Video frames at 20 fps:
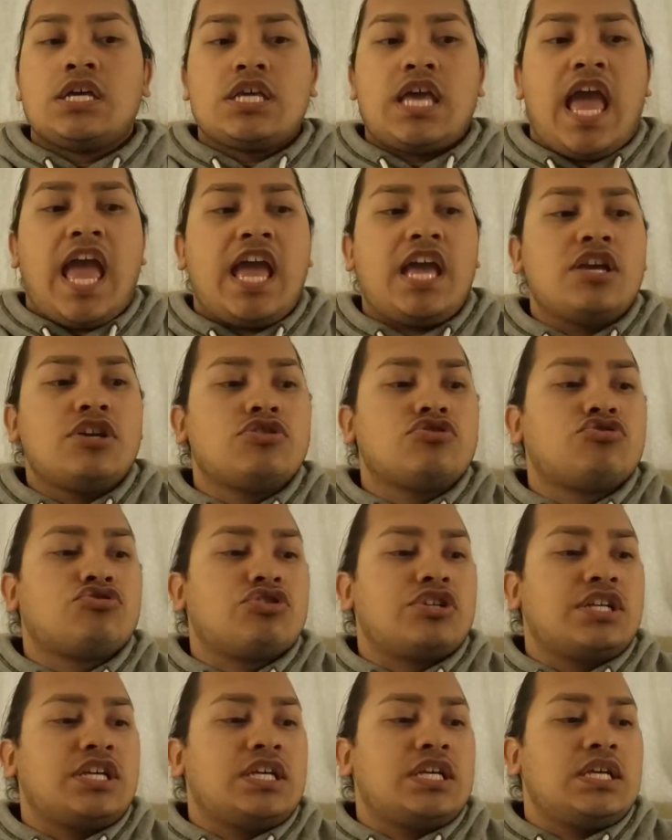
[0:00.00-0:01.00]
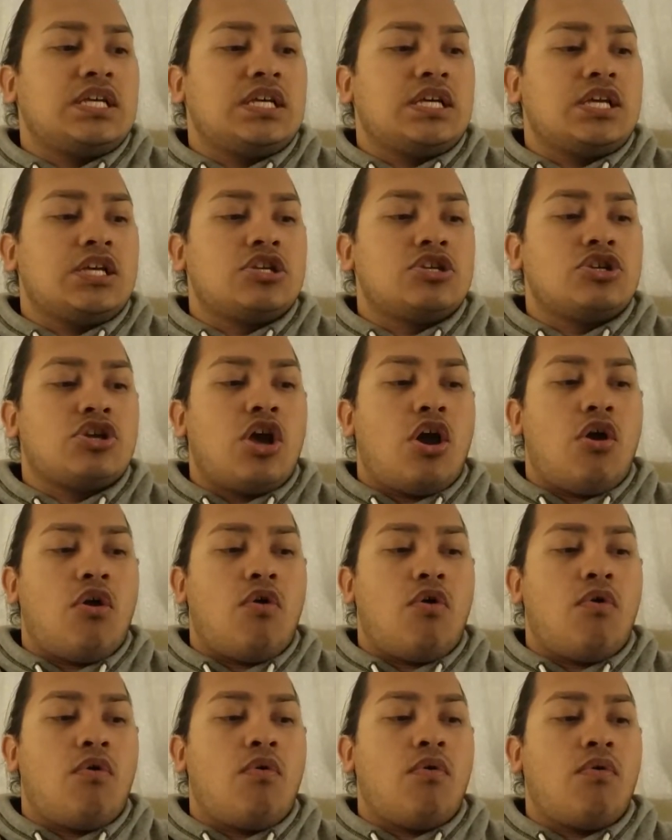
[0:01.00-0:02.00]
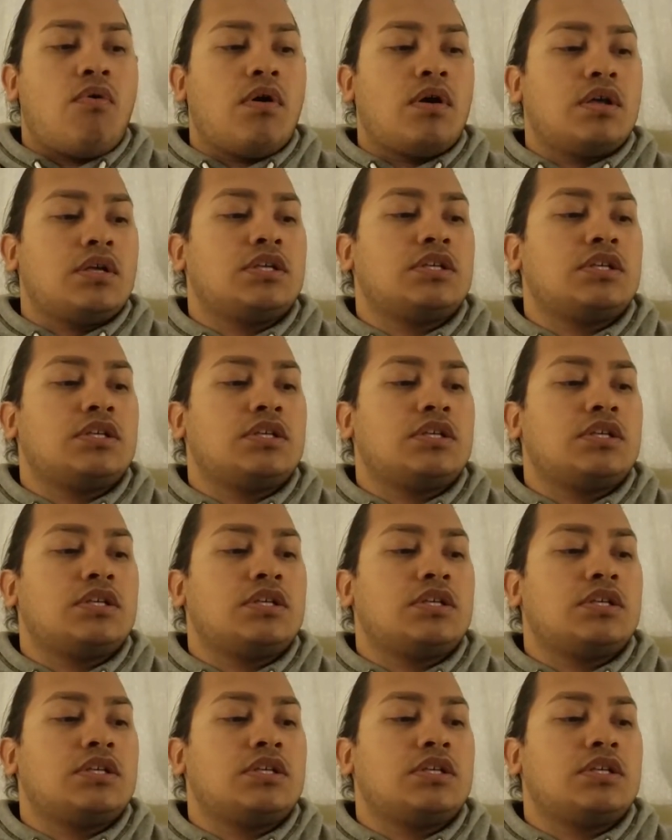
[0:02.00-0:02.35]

angry, you know,